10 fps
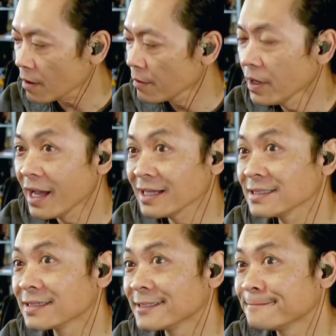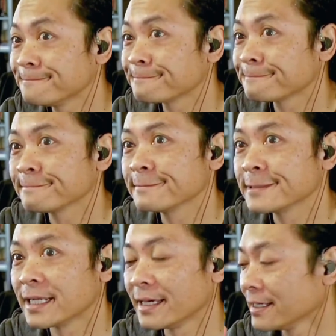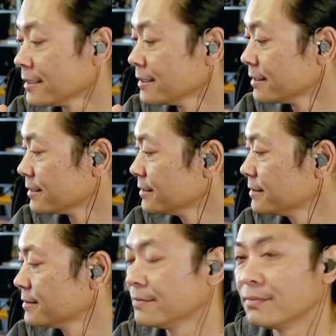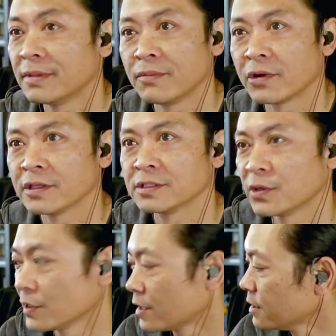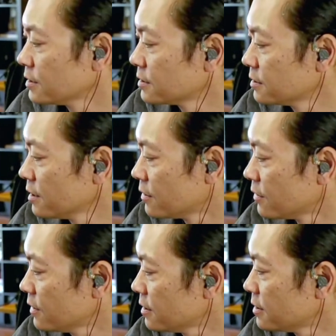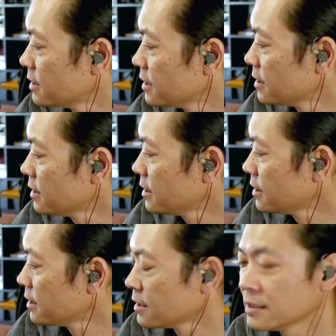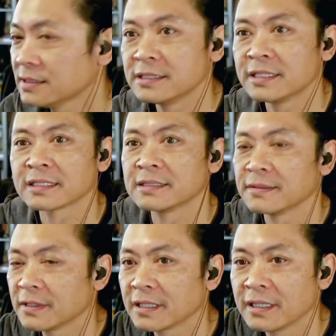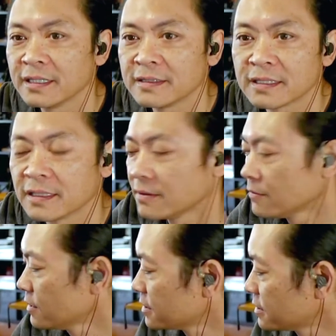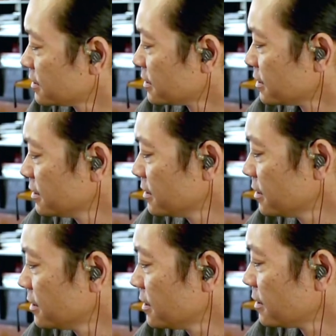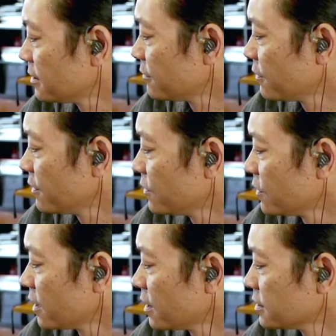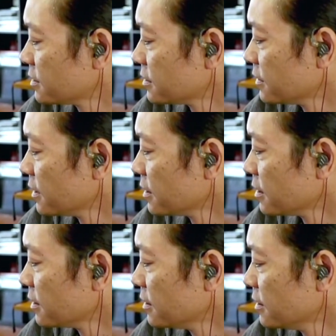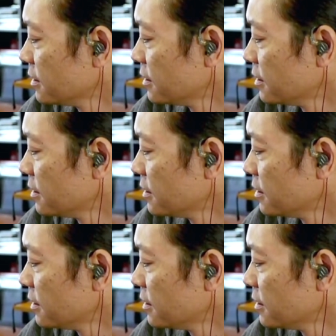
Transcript: But actually, today is my brother's birthday. So let's check something out. I want to see if he will answer right now.